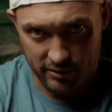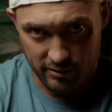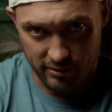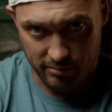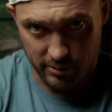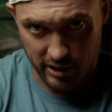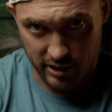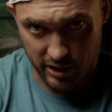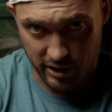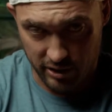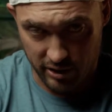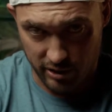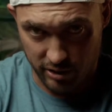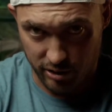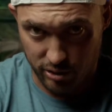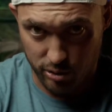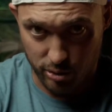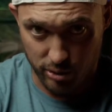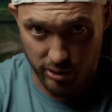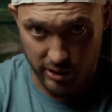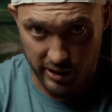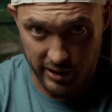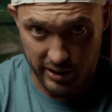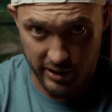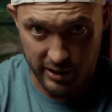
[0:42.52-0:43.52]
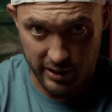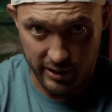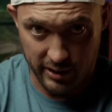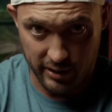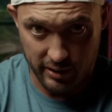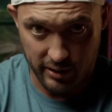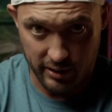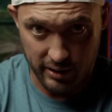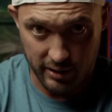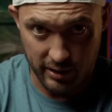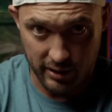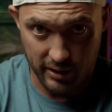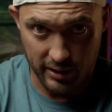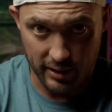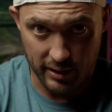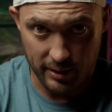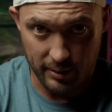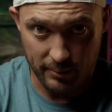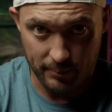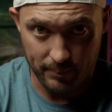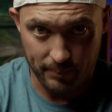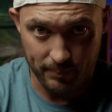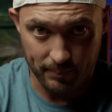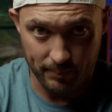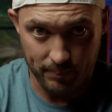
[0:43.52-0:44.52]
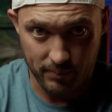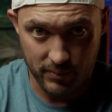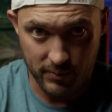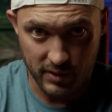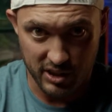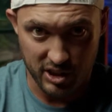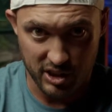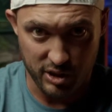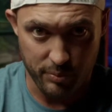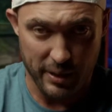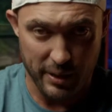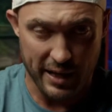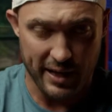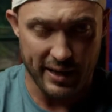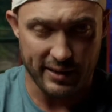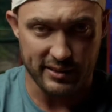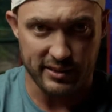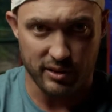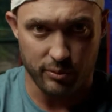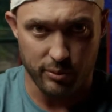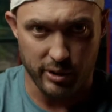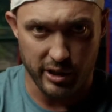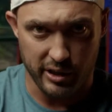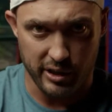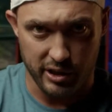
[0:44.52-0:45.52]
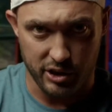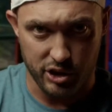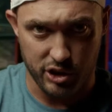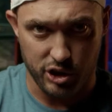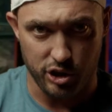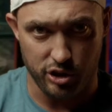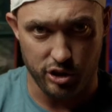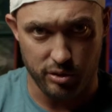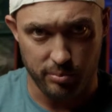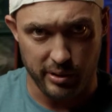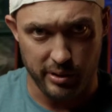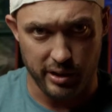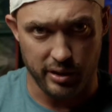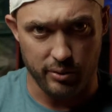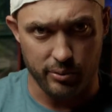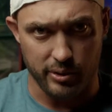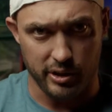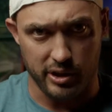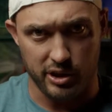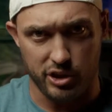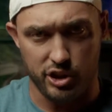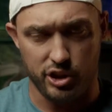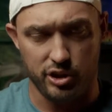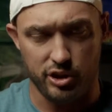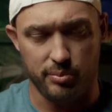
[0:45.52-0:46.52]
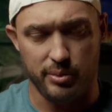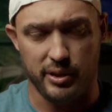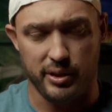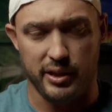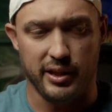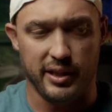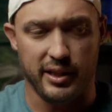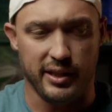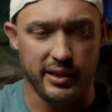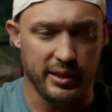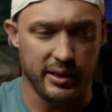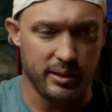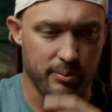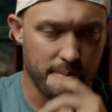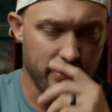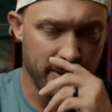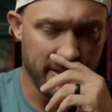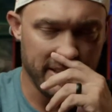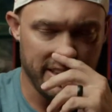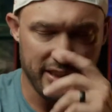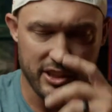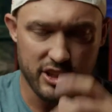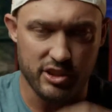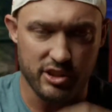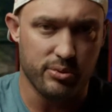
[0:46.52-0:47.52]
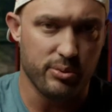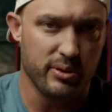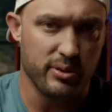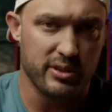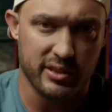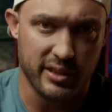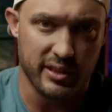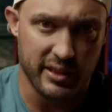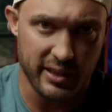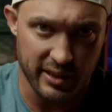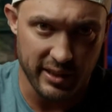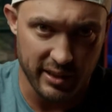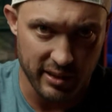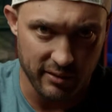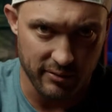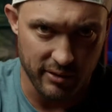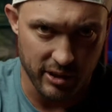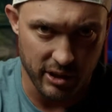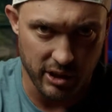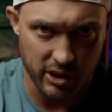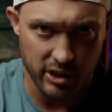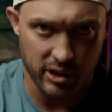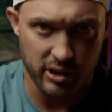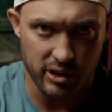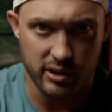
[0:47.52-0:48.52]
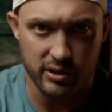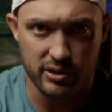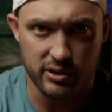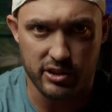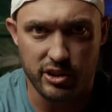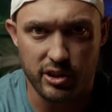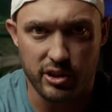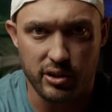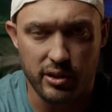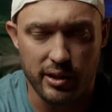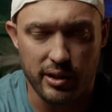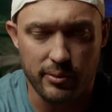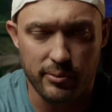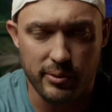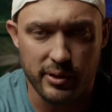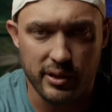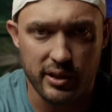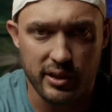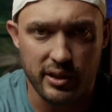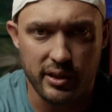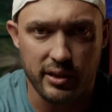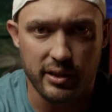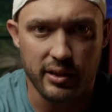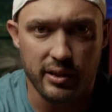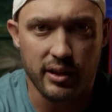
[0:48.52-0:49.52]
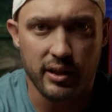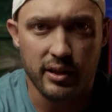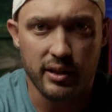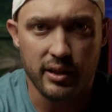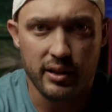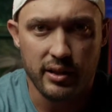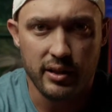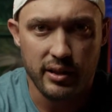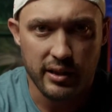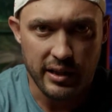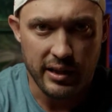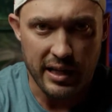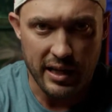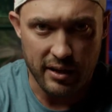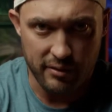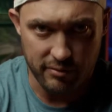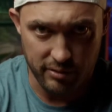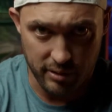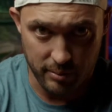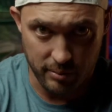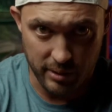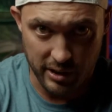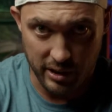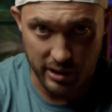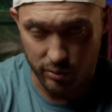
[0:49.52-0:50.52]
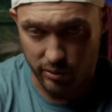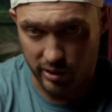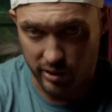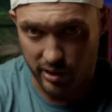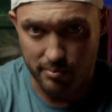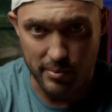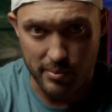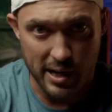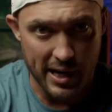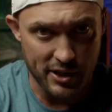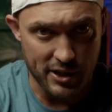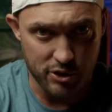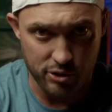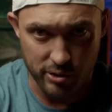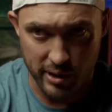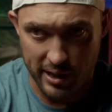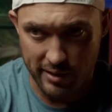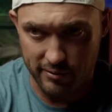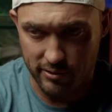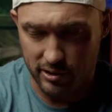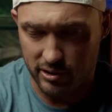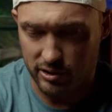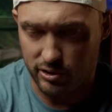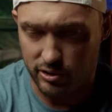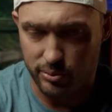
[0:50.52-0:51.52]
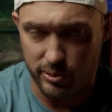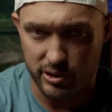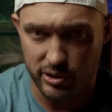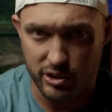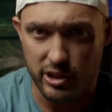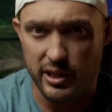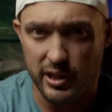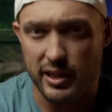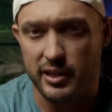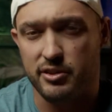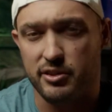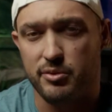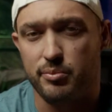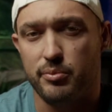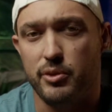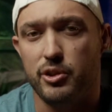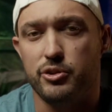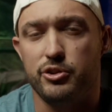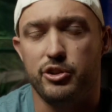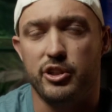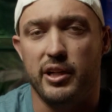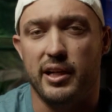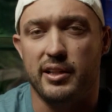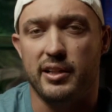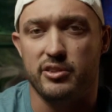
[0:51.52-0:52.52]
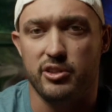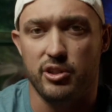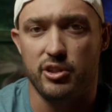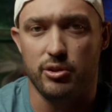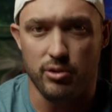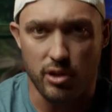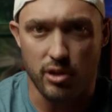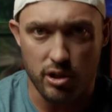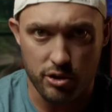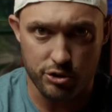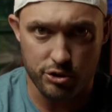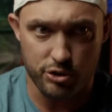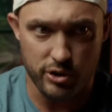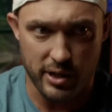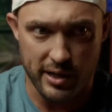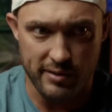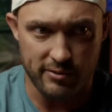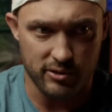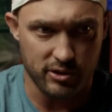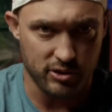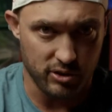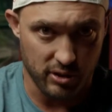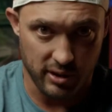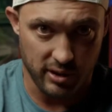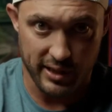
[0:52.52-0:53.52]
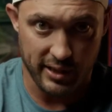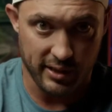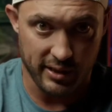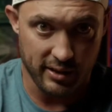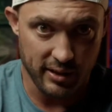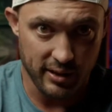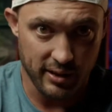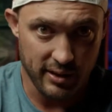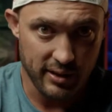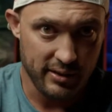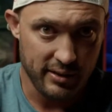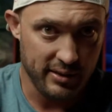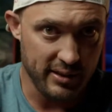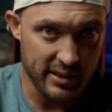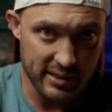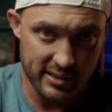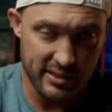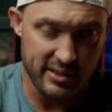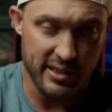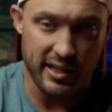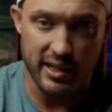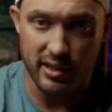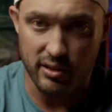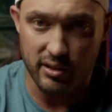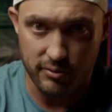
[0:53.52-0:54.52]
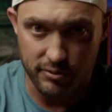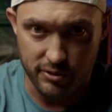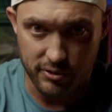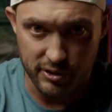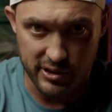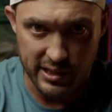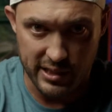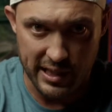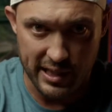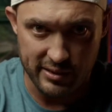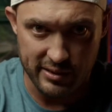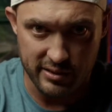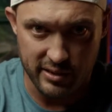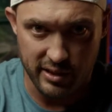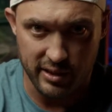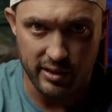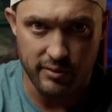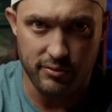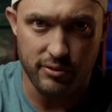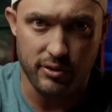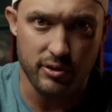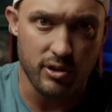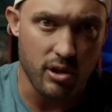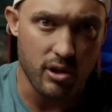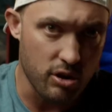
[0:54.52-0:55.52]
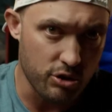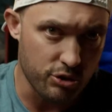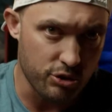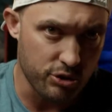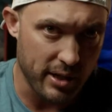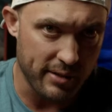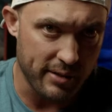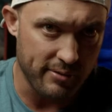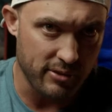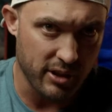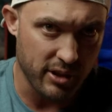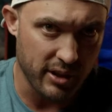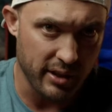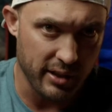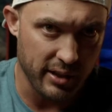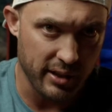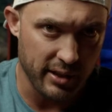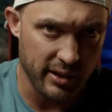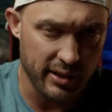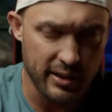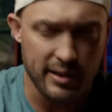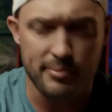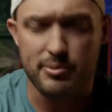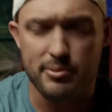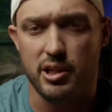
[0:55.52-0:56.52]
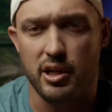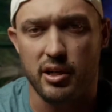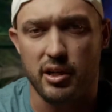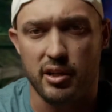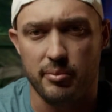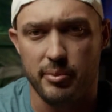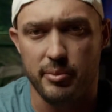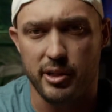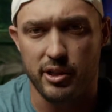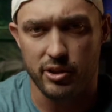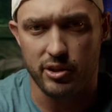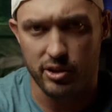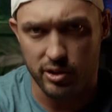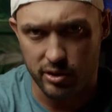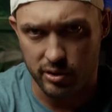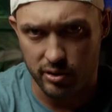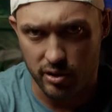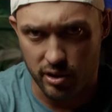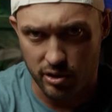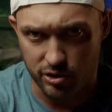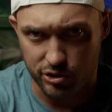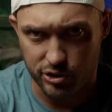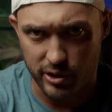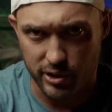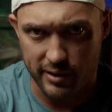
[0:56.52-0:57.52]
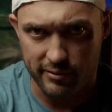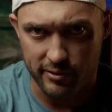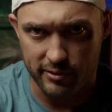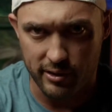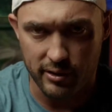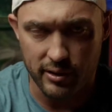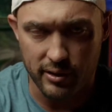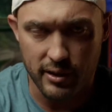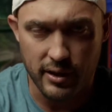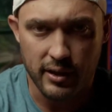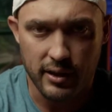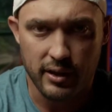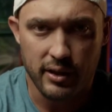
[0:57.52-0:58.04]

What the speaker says: you know, according to the specs and what he should be, what he should be hitting, but he just wasn't hitting it very good. So I wanted to have him hit one of my drivers, which, as most of you guys know, long drivers are like the standard for testing. If a long driver can hit it, and I'm talking about a good long driver,